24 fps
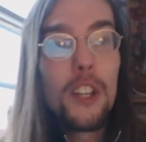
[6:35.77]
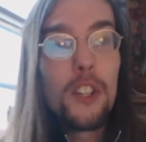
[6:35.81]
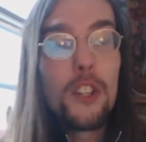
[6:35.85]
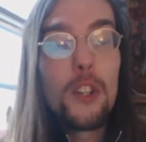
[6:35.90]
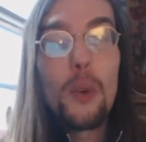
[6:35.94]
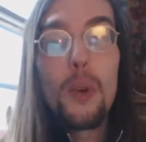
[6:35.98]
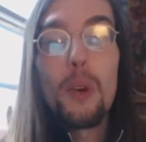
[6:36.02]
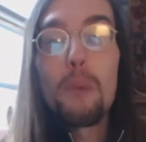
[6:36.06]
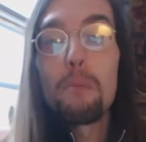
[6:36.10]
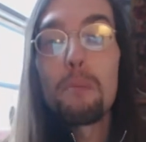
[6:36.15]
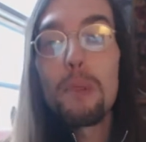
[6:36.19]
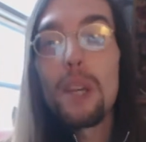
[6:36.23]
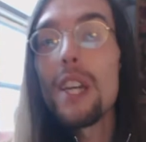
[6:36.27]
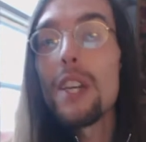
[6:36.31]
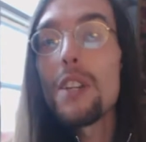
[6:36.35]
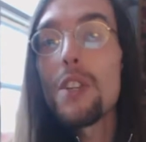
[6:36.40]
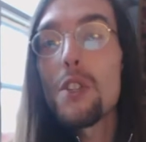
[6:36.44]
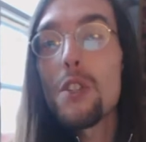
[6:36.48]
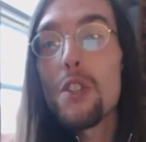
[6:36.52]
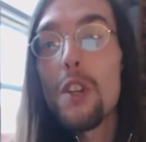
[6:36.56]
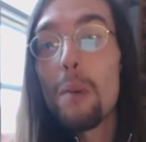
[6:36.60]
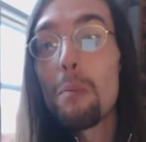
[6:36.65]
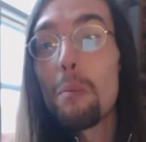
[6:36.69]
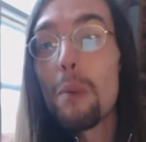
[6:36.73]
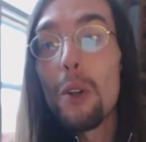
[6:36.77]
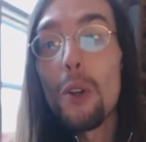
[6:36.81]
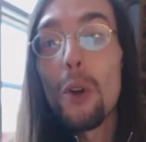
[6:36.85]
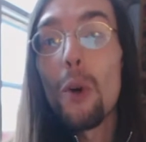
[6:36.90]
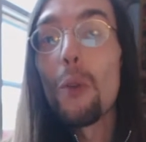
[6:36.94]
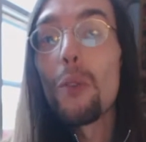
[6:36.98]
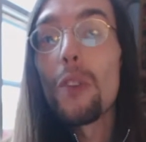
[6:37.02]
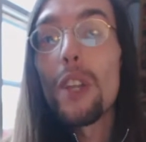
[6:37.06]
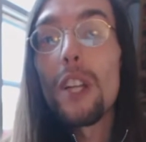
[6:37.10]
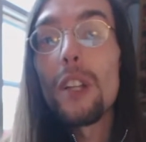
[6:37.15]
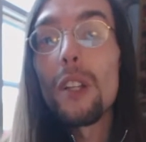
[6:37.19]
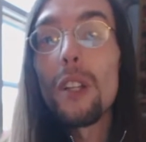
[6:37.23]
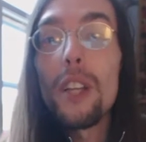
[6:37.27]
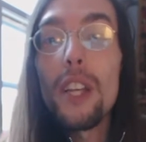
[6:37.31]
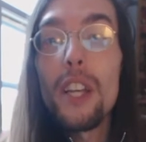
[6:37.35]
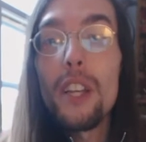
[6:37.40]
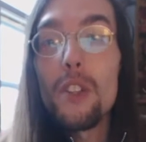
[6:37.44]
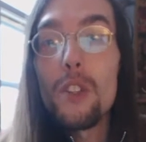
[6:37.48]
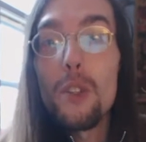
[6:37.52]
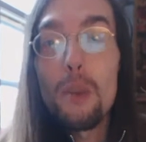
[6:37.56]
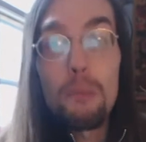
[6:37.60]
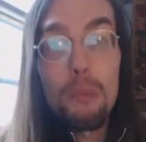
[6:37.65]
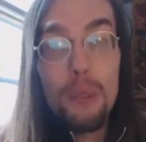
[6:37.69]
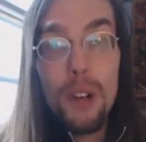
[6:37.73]
to impeach someone only to
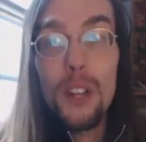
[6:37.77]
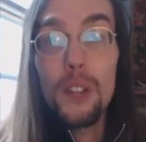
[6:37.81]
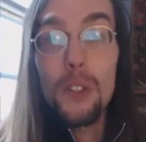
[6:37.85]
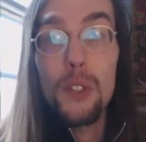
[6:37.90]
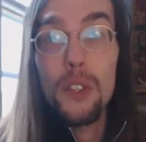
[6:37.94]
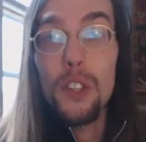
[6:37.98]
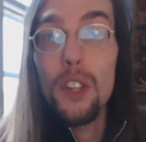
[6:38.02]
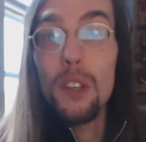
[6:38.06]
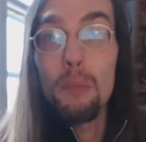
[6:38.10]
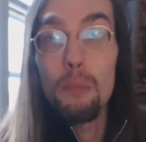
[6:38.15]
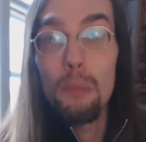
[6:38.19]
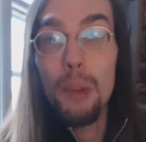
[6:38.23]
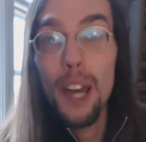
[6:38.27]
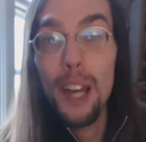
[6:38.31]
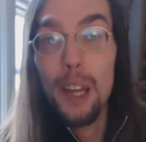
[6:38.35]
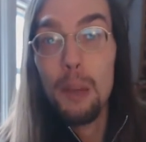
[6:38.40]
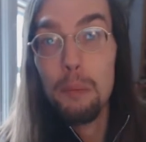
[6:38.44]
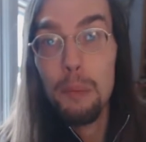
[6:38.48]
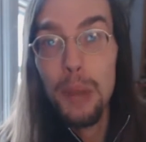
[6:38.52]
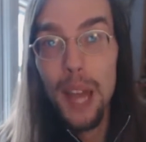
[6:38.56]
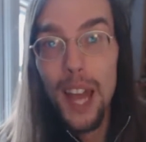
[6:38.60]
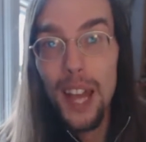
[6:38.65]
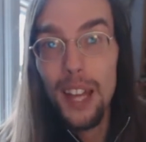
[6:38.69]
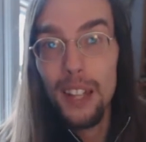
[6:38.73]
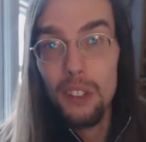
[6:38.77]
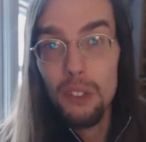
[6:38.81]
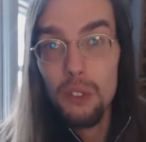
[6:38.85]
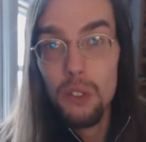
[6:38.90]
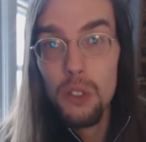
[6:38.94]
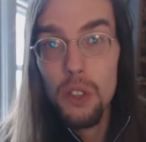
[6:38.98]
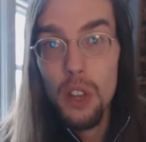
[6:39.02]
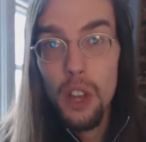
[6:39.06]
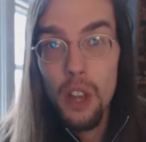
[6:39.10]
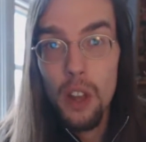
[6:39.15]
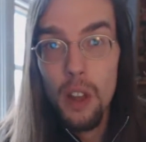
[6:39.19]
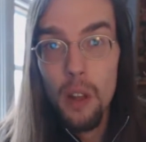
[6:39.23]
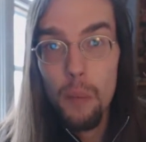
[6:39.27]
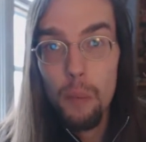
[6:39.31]
lead to President Mike Pence,